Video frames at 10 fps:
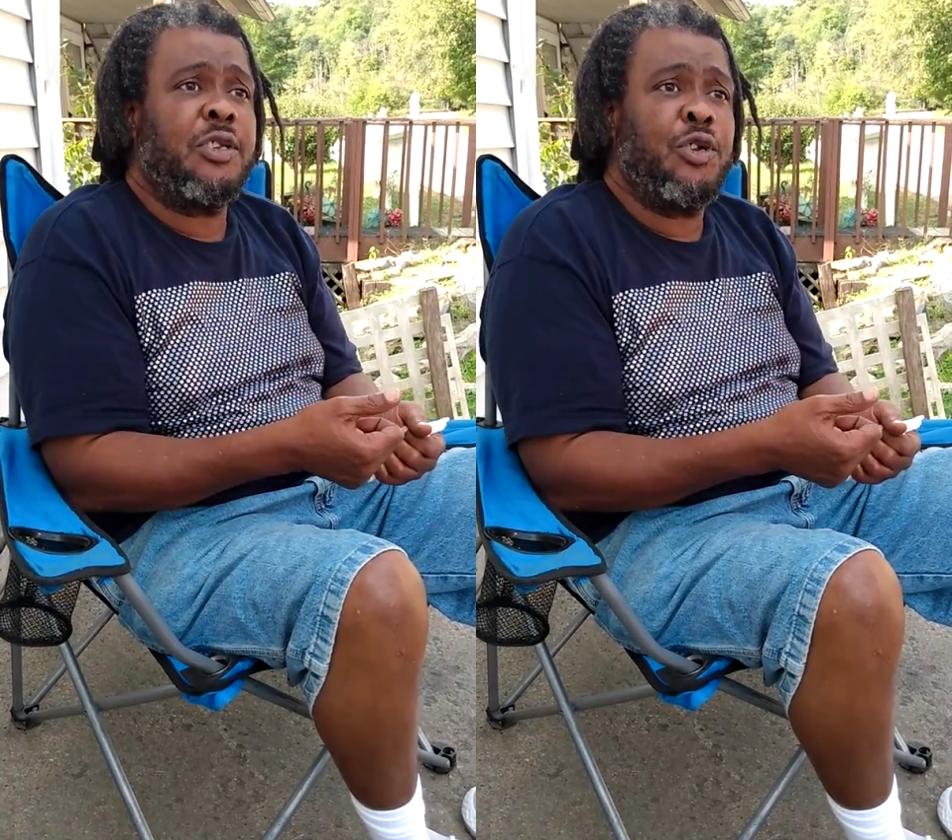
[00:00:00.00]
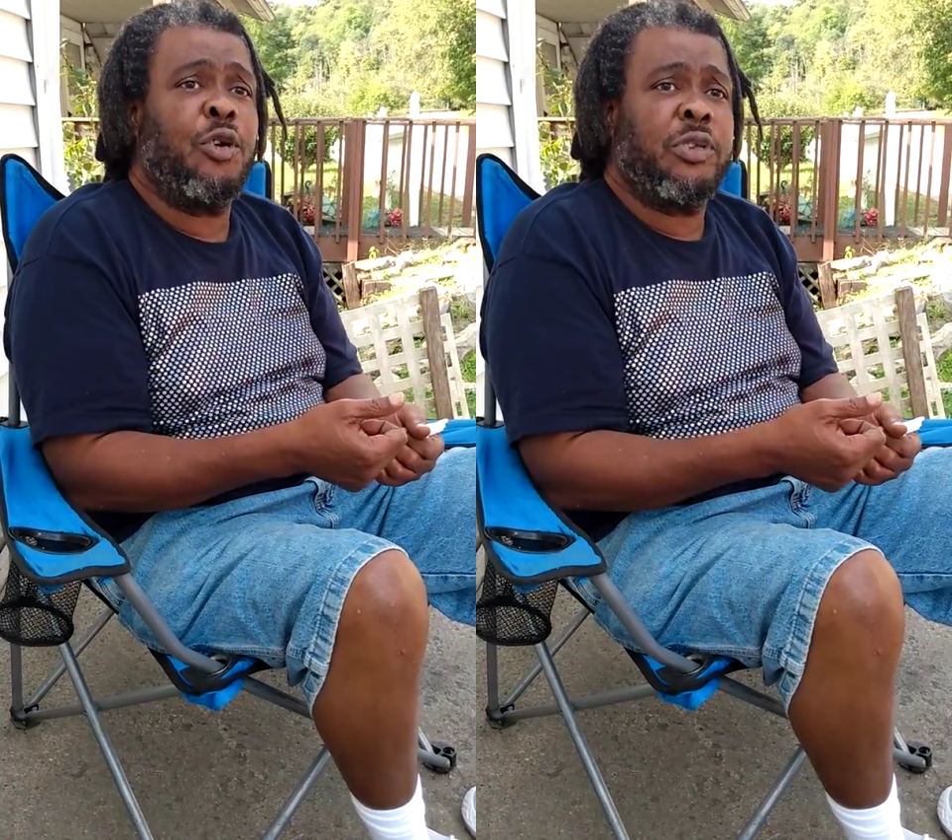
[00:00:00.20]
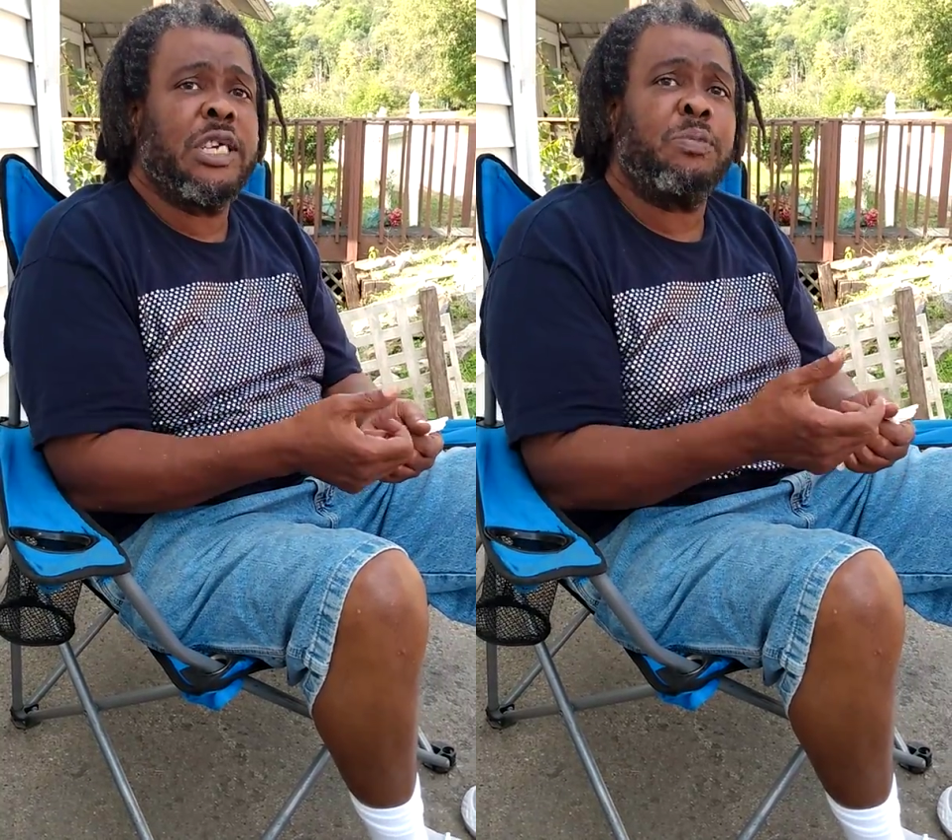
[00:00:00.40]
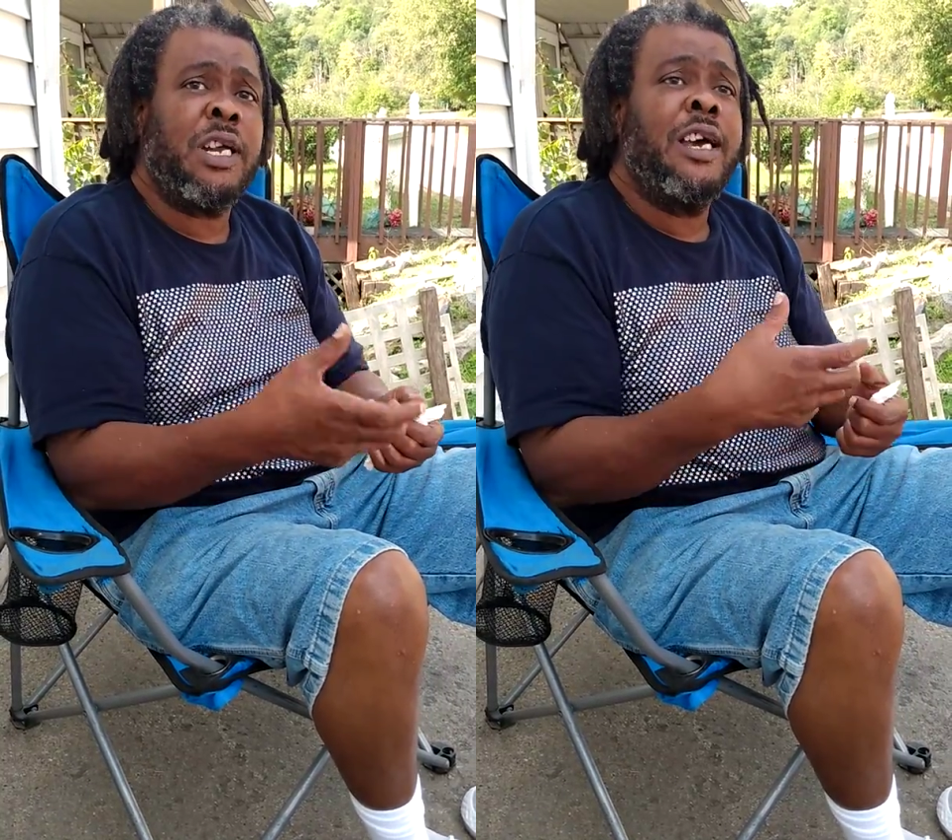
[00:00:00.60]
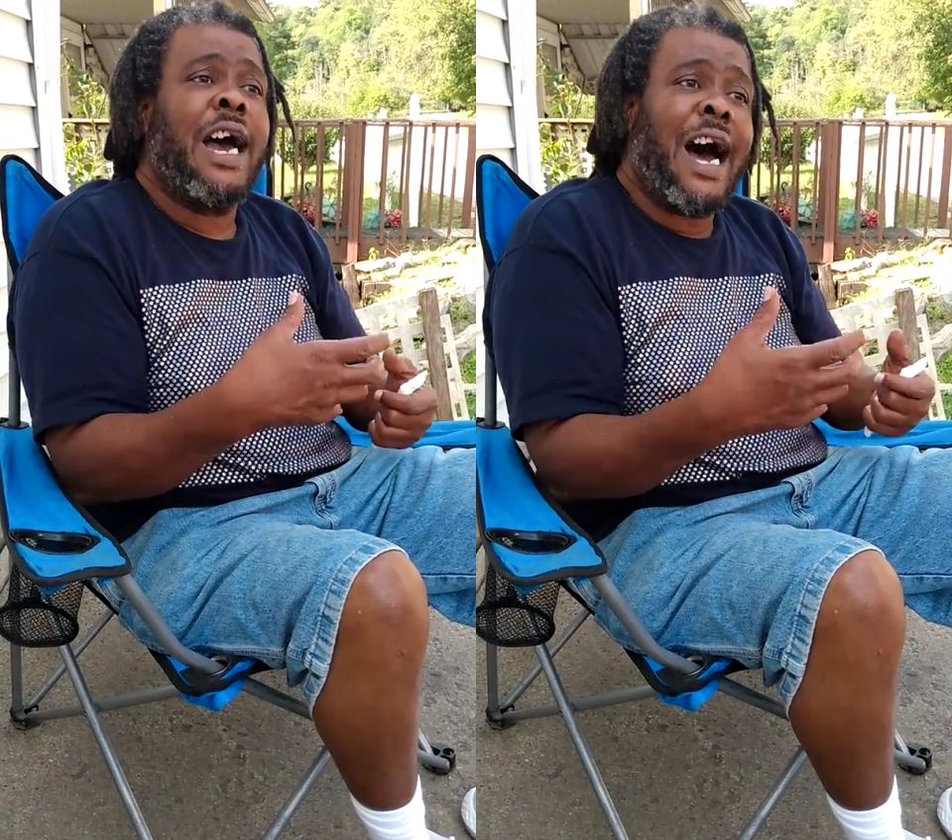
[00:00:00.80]
you know, this, but
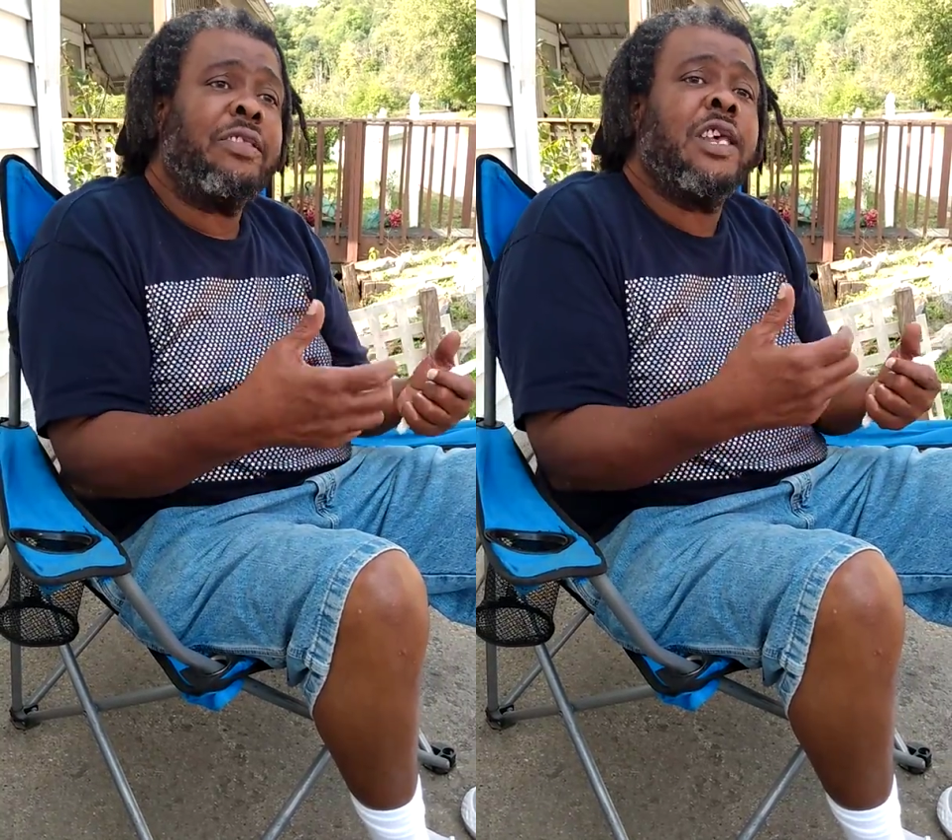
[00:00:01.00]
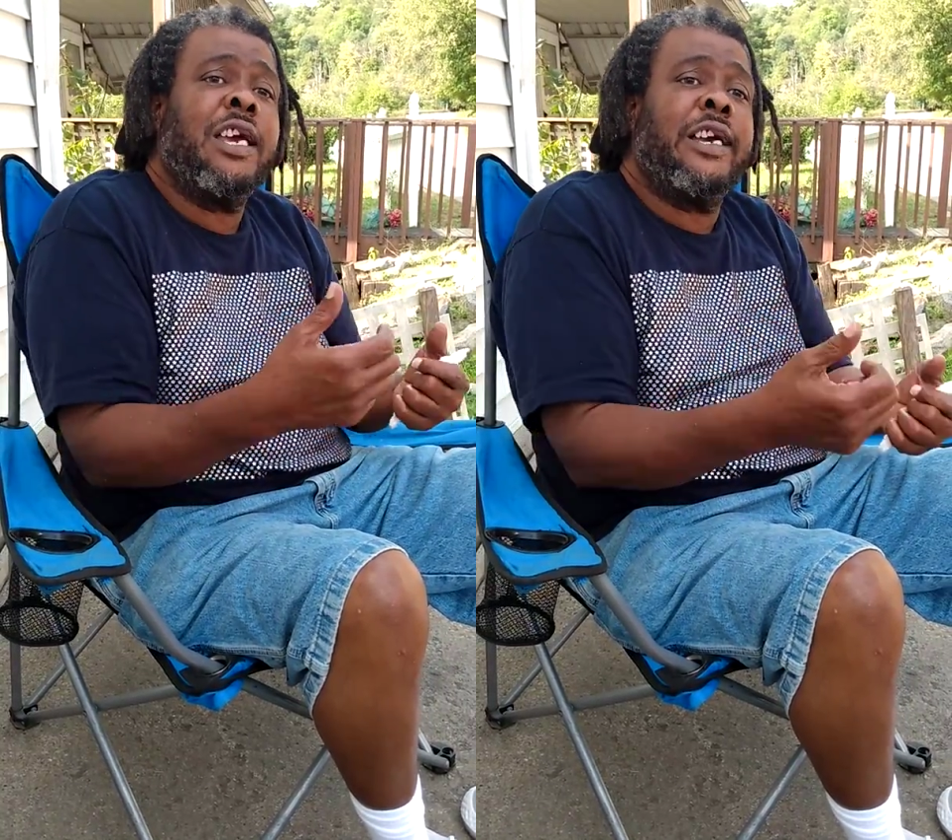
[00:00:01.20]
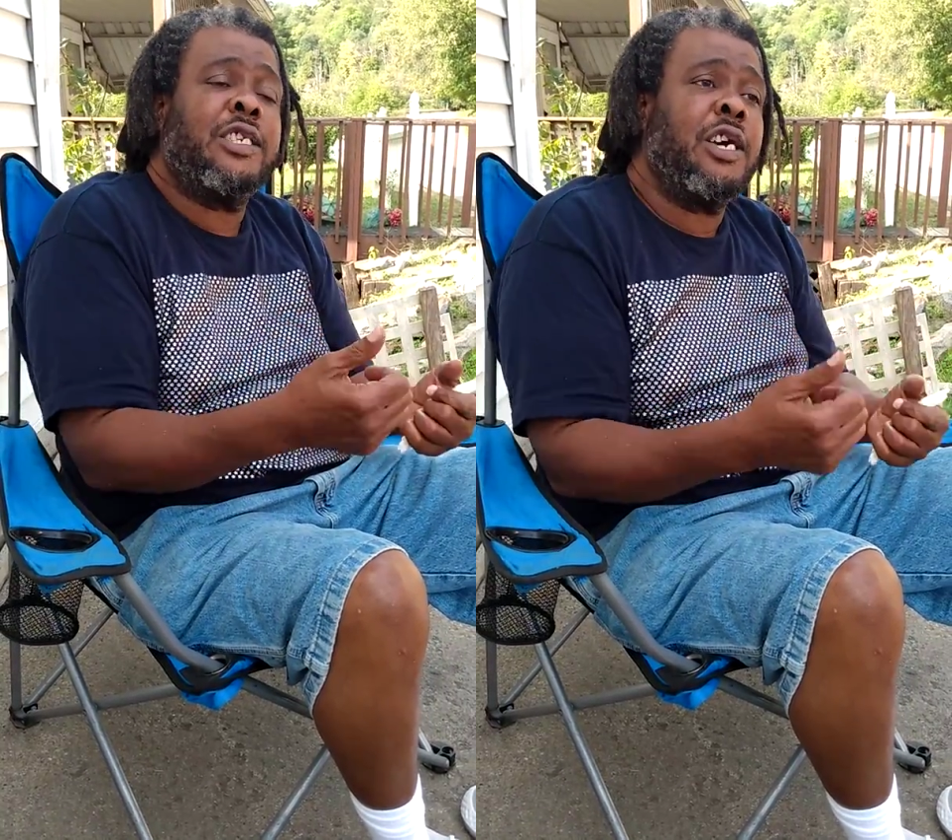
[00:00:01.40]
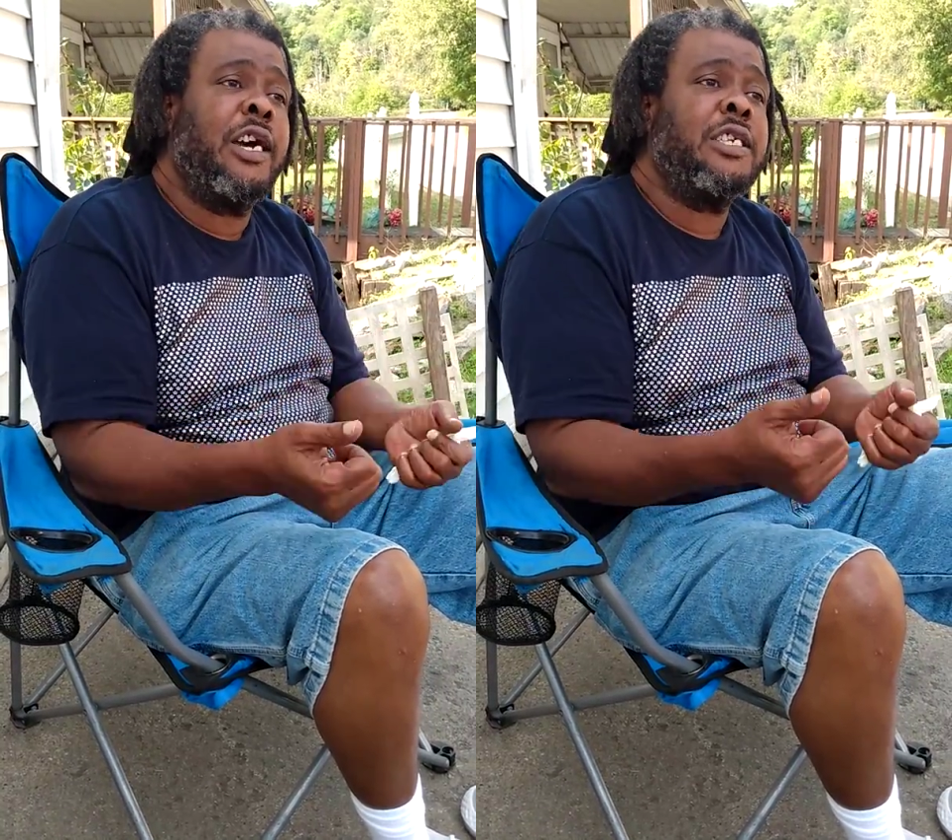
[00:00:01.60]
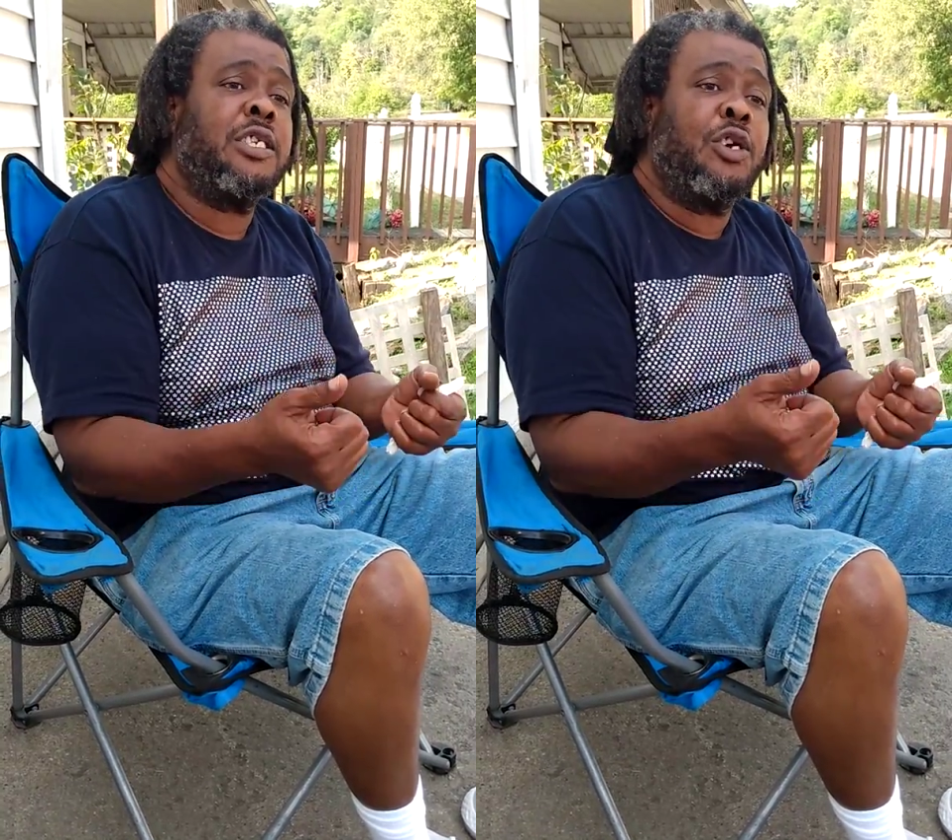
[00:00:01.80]
I think
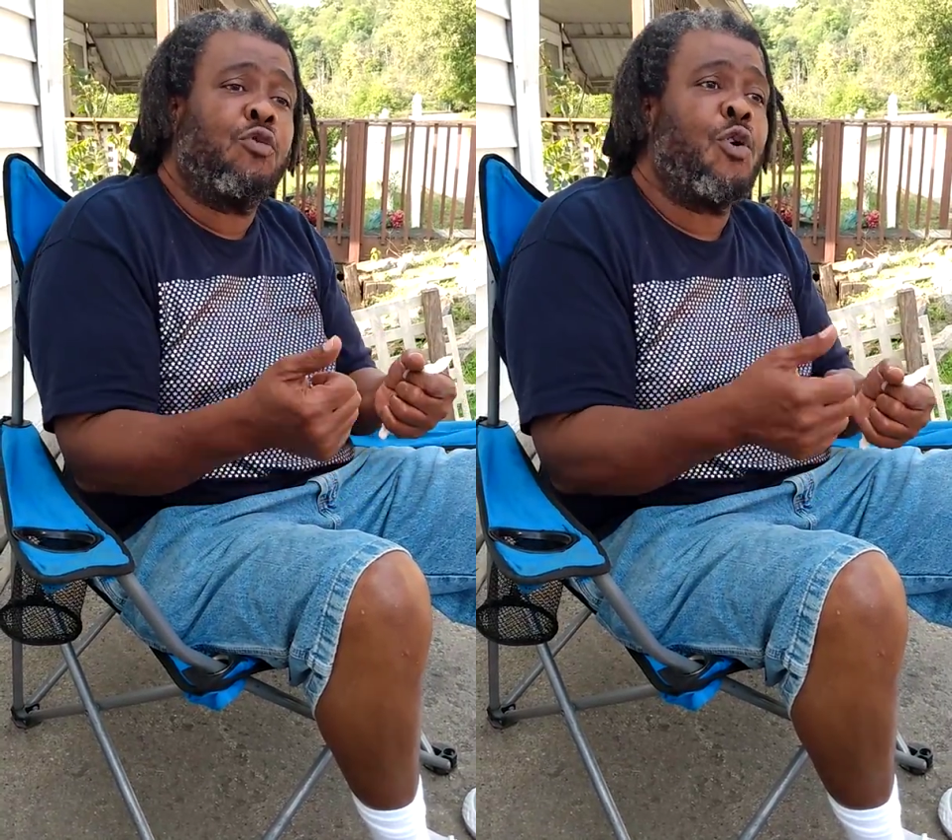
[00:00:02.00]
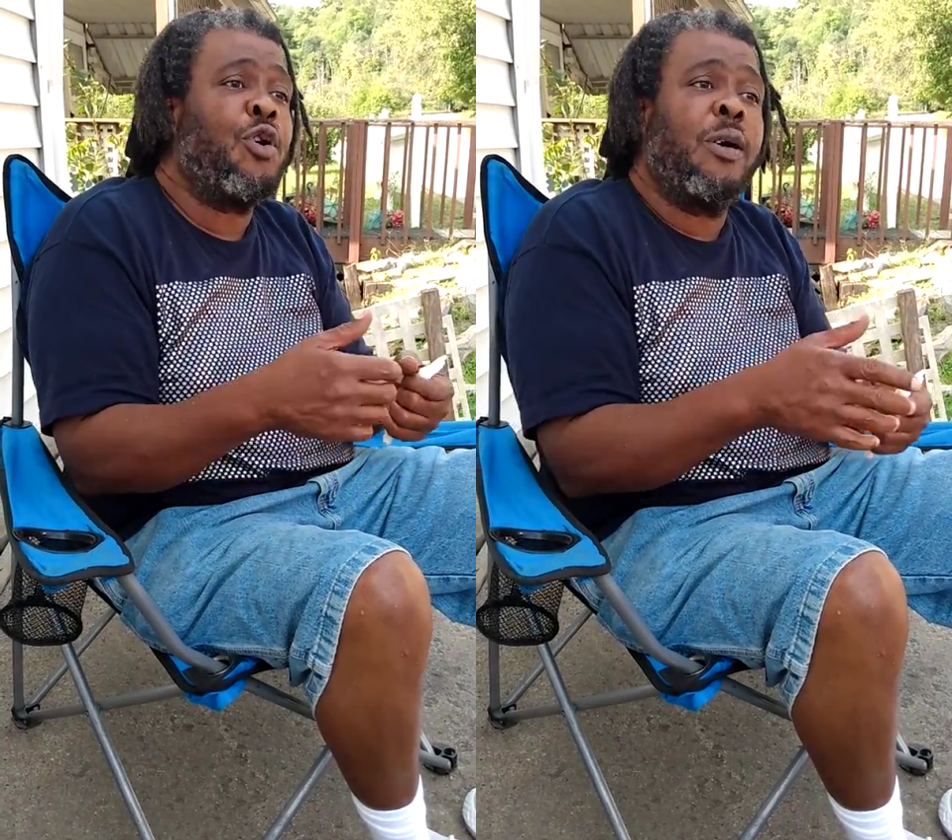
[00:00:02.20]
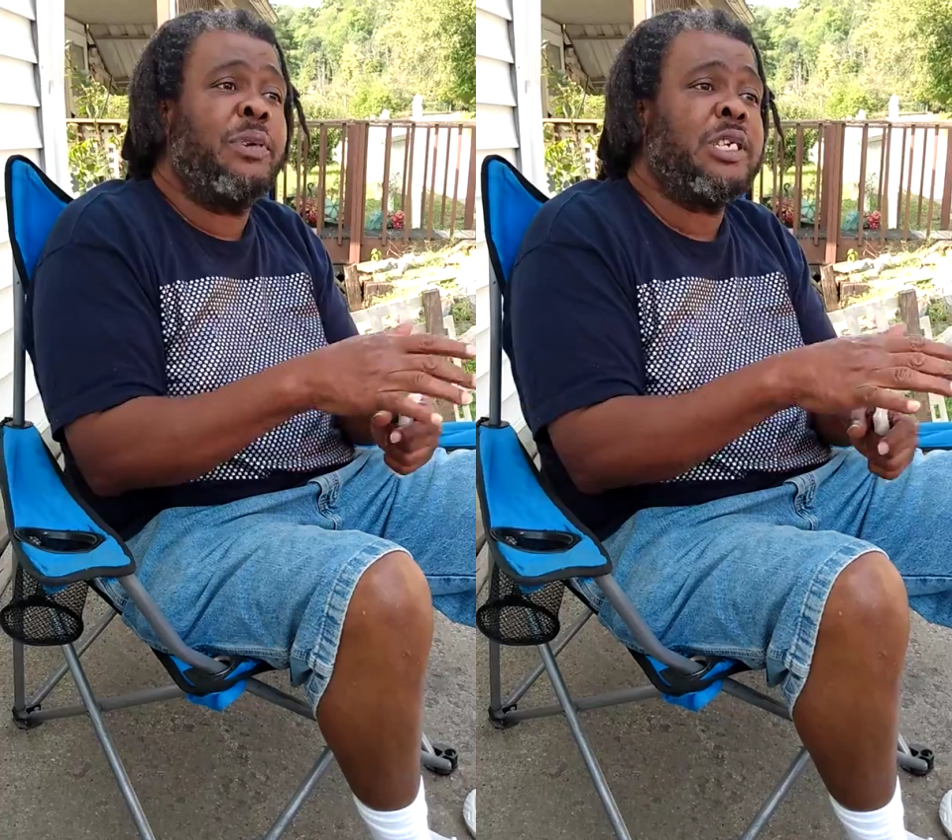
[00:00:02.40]
as grown up,